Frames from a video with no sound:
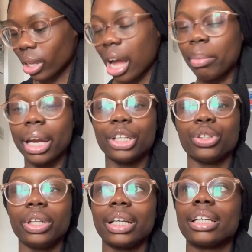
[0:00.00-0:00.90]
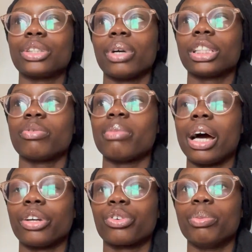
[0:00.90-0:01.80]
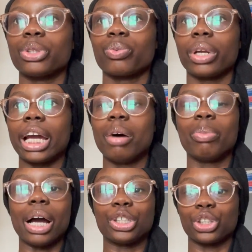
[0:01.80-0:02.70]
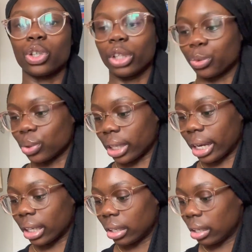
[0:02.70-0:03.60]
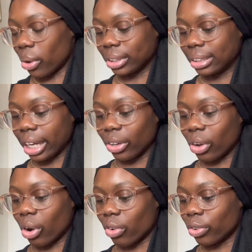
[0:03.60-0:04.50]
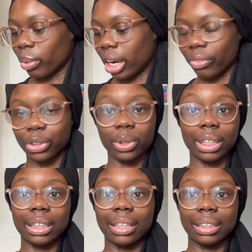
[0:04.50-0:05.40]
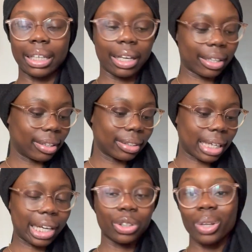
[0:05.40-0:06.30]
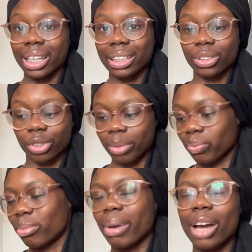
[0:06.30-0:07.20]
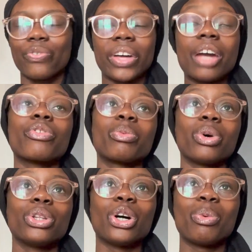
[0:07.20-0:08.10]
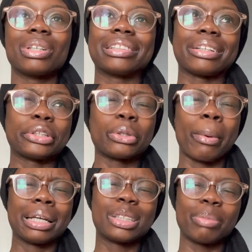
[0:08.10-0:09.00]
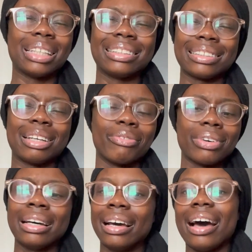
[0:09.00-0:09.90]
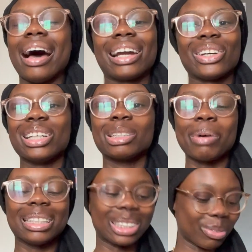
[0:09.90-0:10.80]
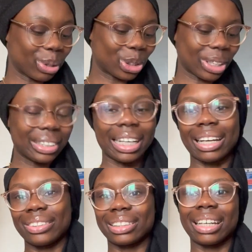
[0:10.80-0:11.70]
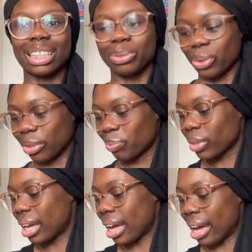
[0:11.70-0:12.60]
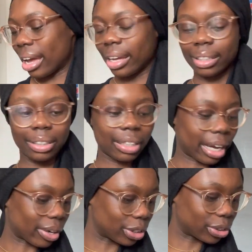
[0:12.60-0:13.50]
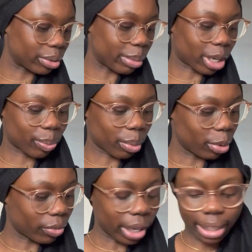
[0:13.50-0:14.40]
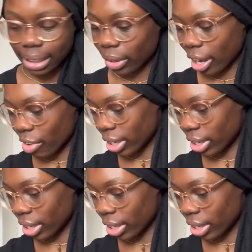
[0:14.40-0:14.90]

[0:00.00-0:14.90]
I mean, I do need because the rest of my hand cream is running out, but I just saw this was like on sale or off or whatever, so I decided to get it because I do like sand cream. My favorite one though was still so expensive. I could only spend so much, so I was like, I'll just get this one. And I got some makeup remover because I don't have